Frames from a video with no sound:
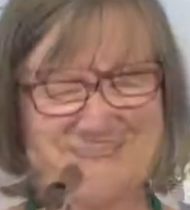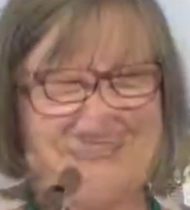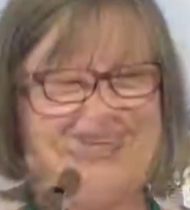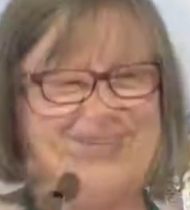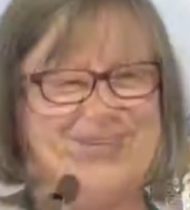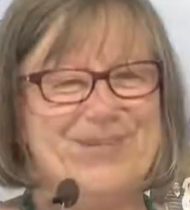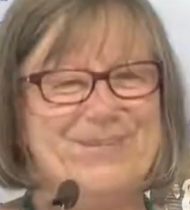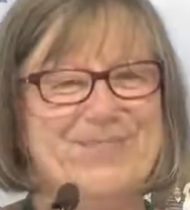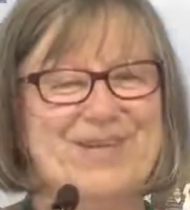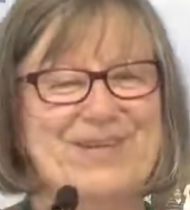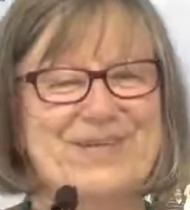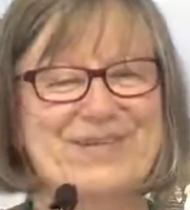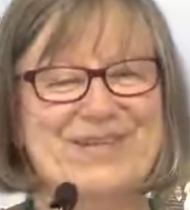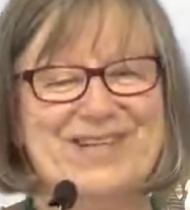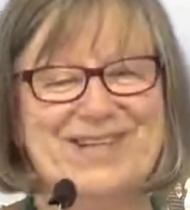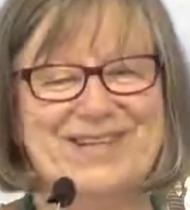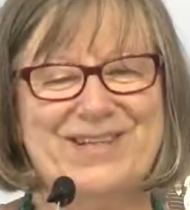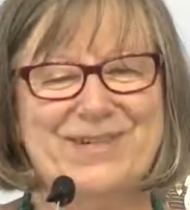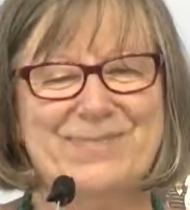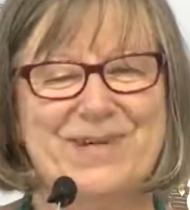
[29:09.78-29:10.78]
You'd
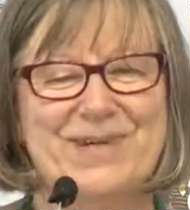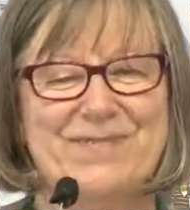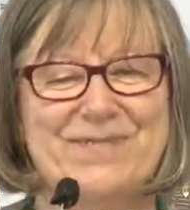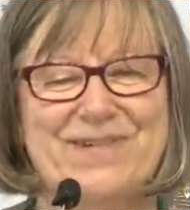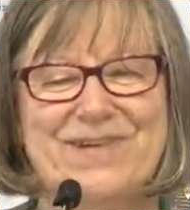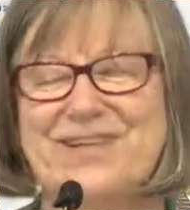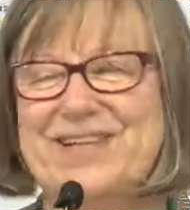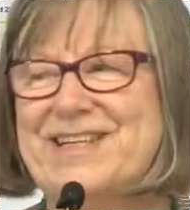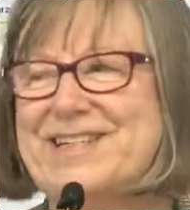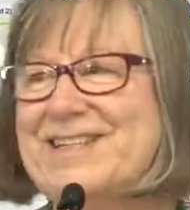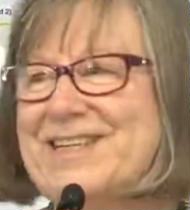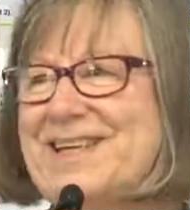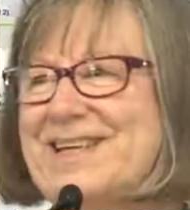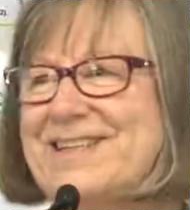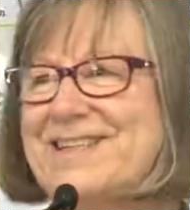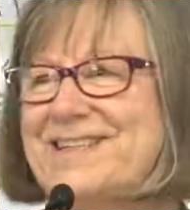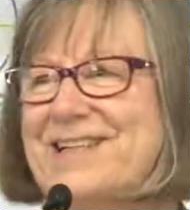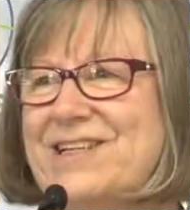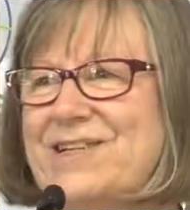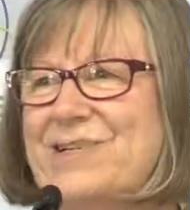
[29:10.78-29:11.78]
be very
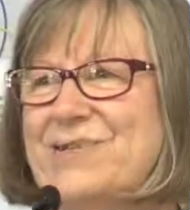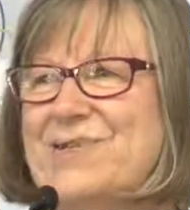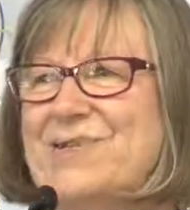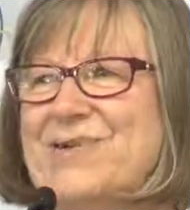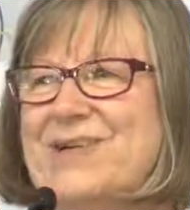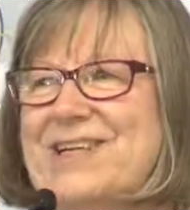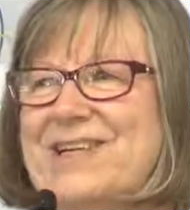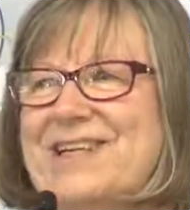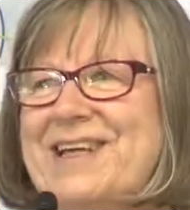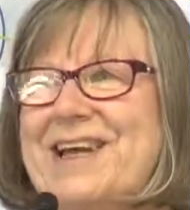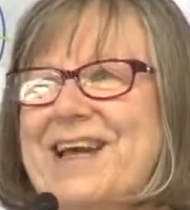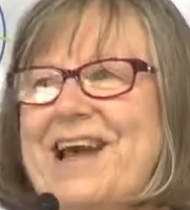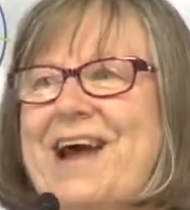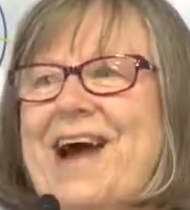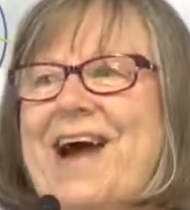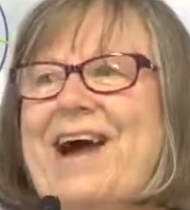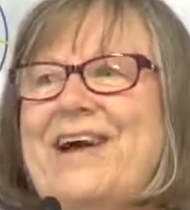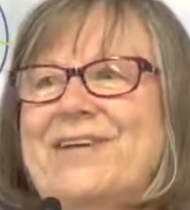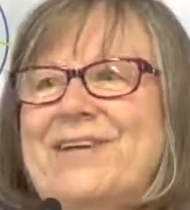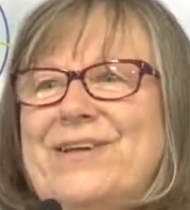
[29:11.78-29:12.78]
intently talking,
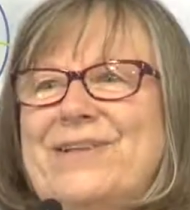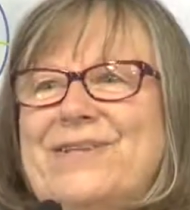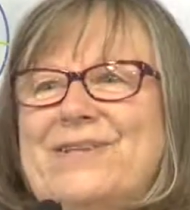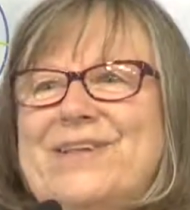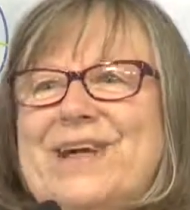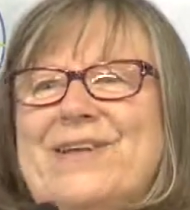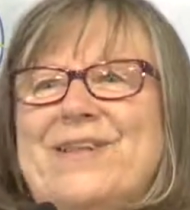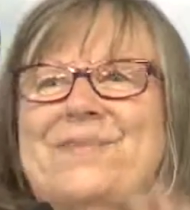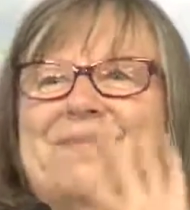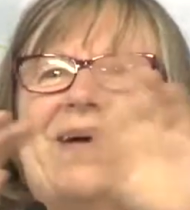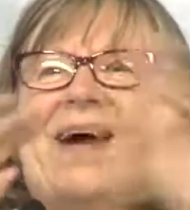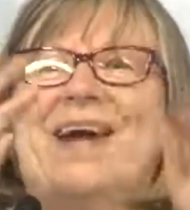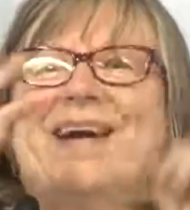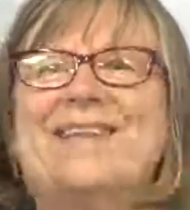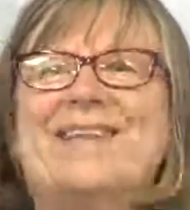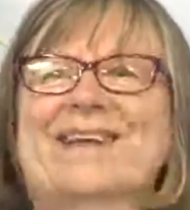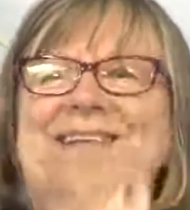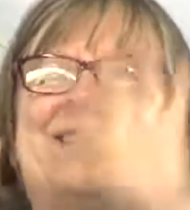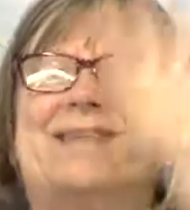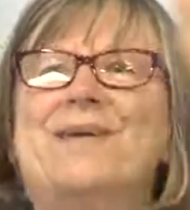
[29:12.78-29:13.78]
and you'd look down the back and
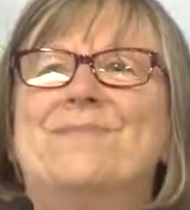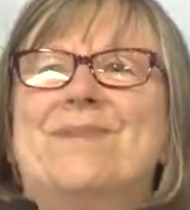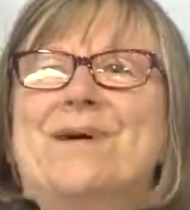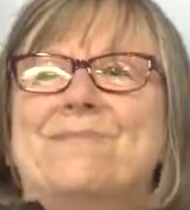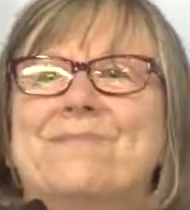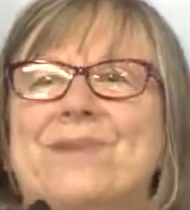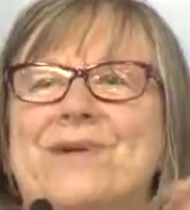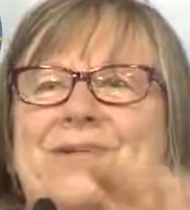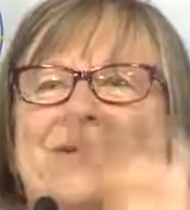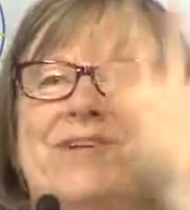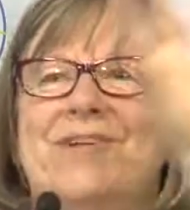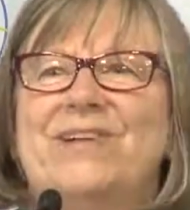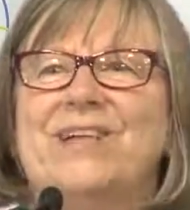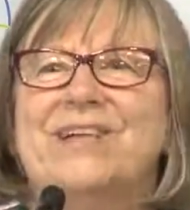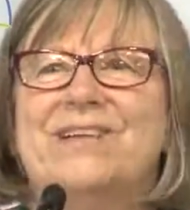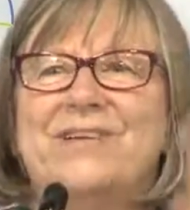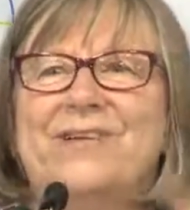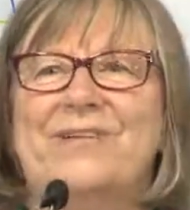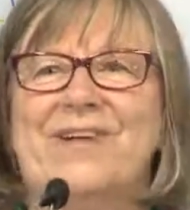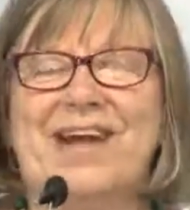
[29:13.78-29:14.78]
there's someone
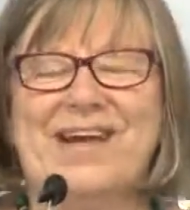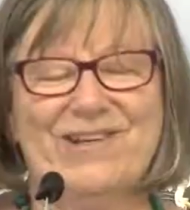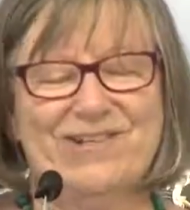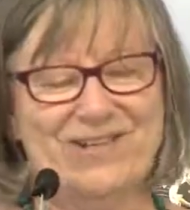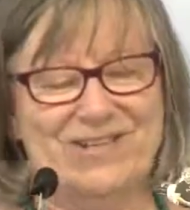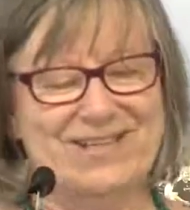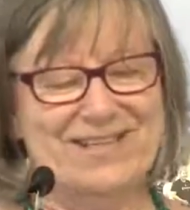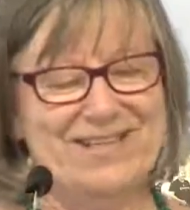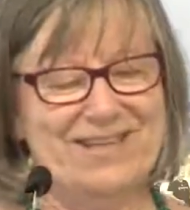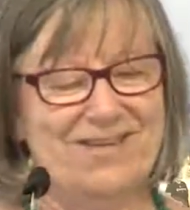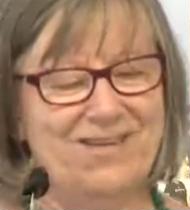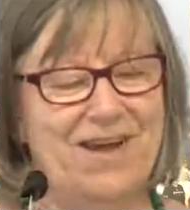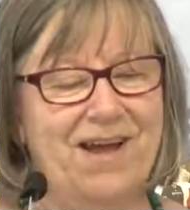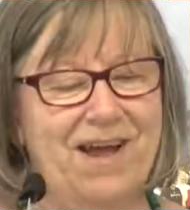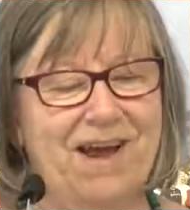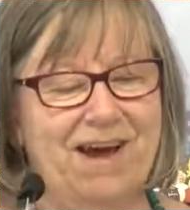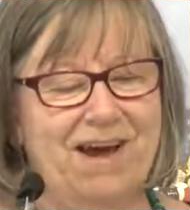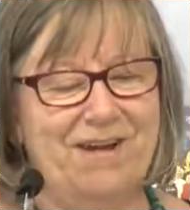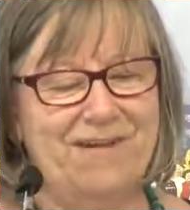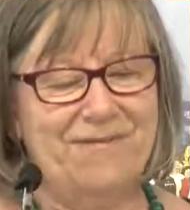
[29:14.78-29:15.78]
mirroring your actions. So
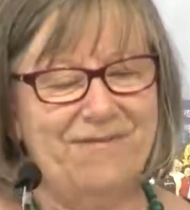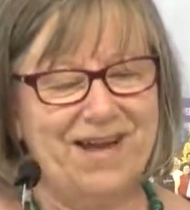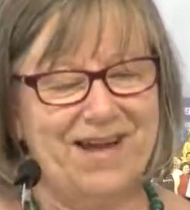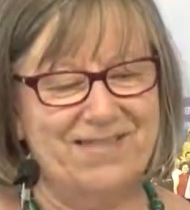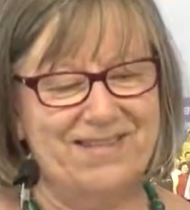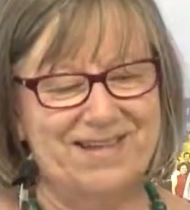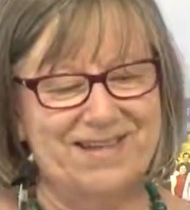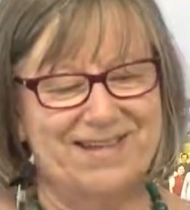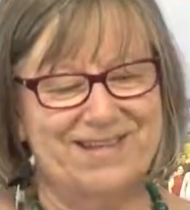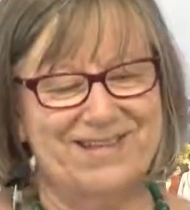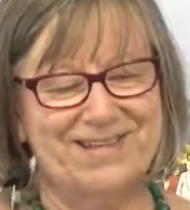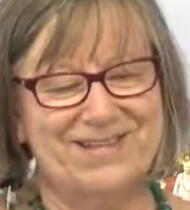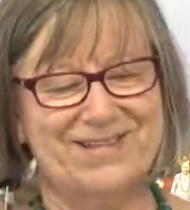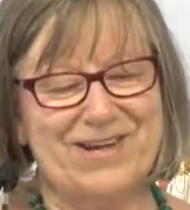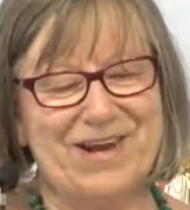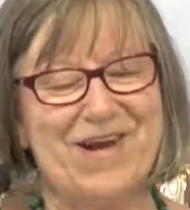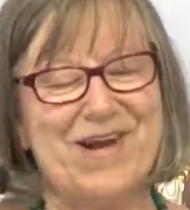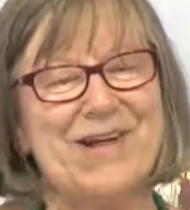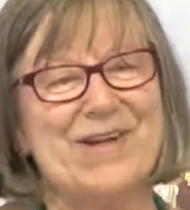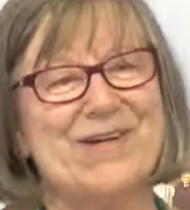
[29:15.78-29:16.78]
I found that in
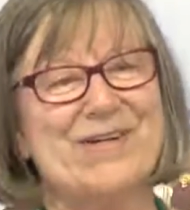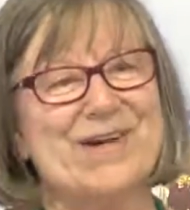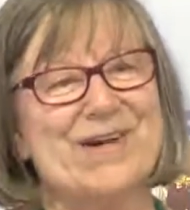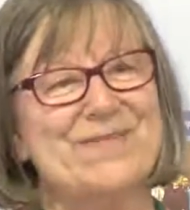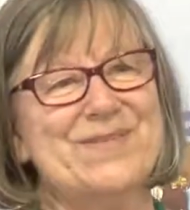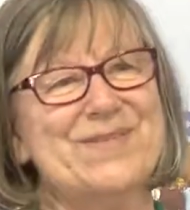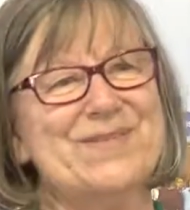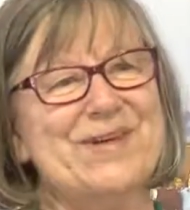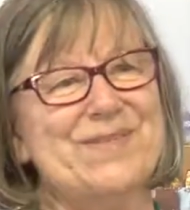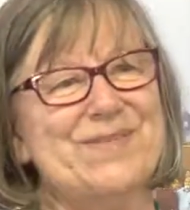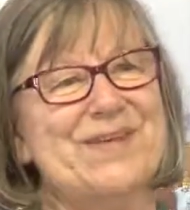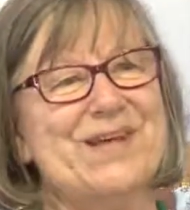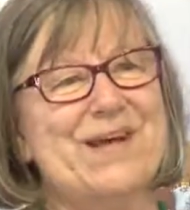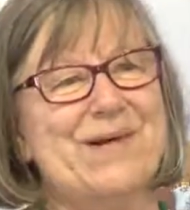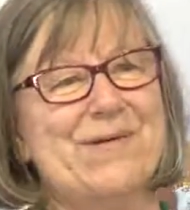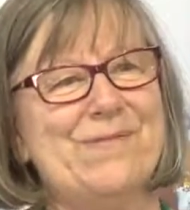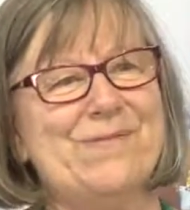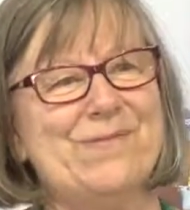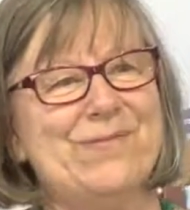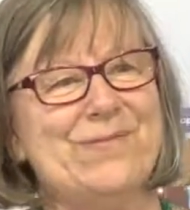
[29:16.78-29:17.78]
dialogue it was often
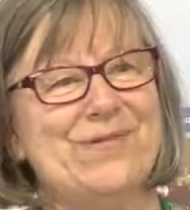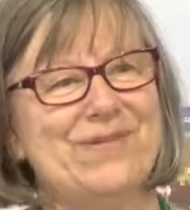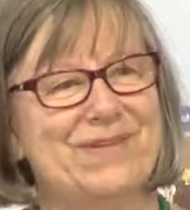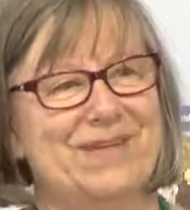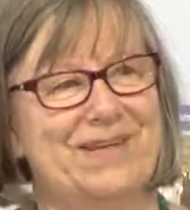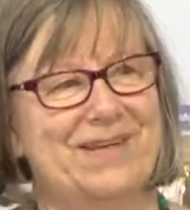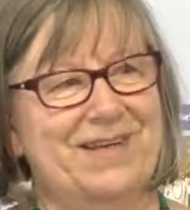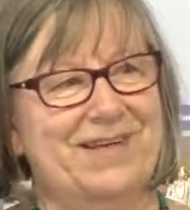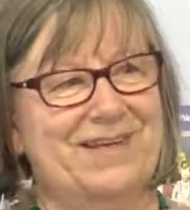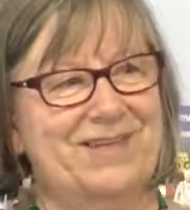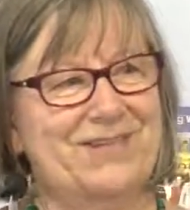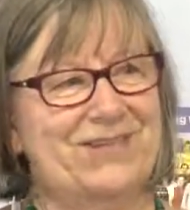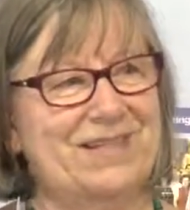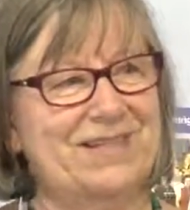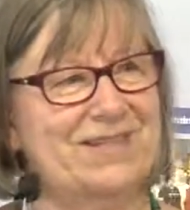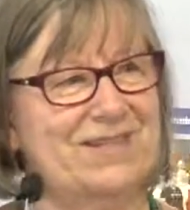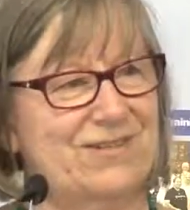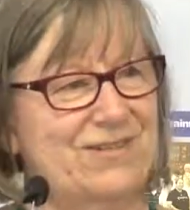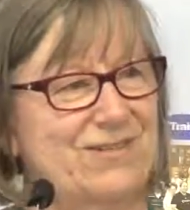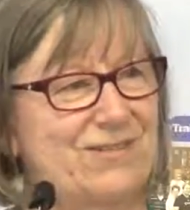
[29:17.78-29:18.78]
helpful
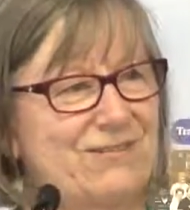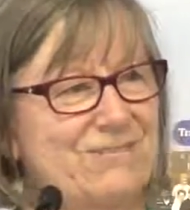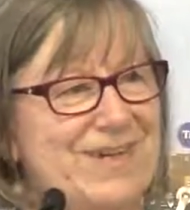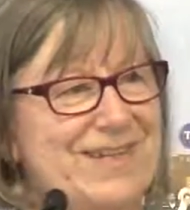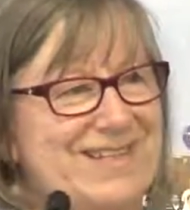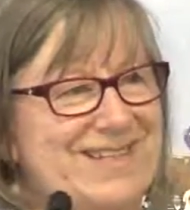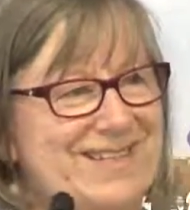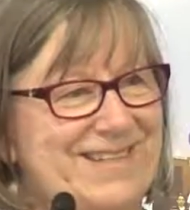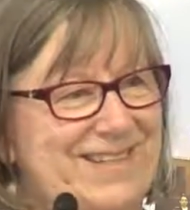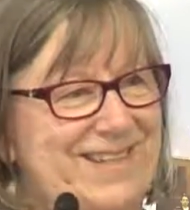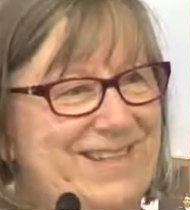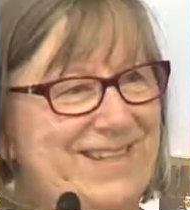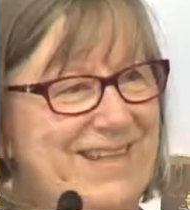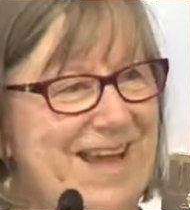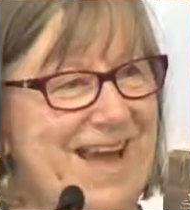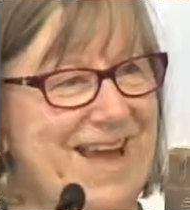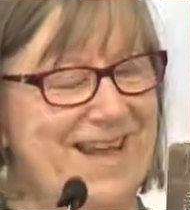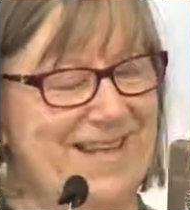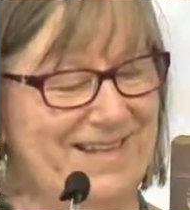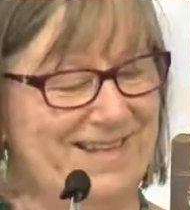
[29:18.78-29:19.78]
just to rest
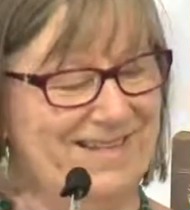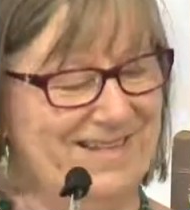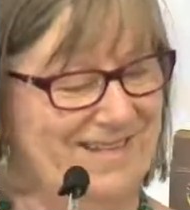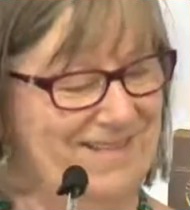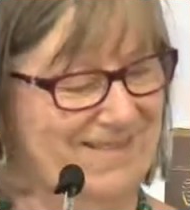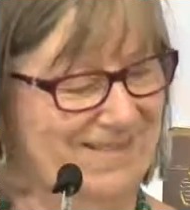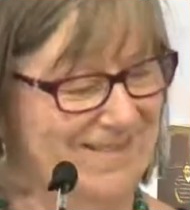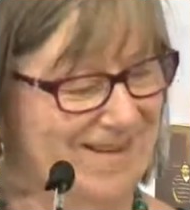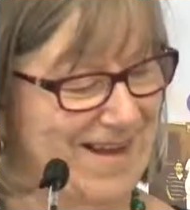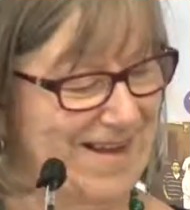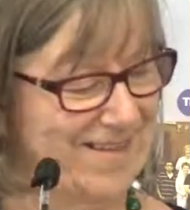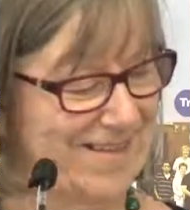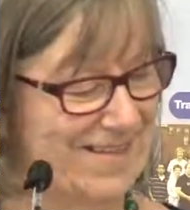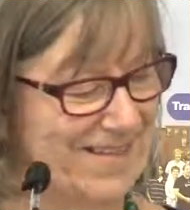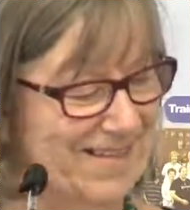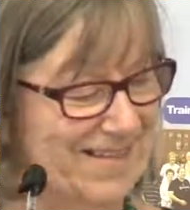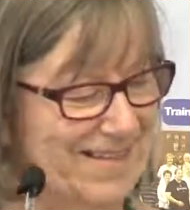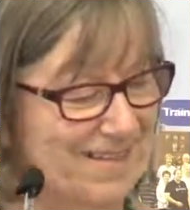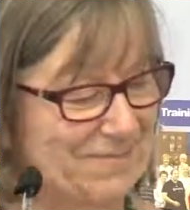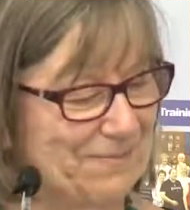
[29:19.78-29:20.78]
hands like
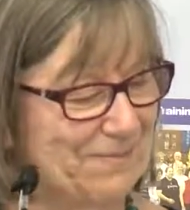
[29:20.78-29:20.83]
this.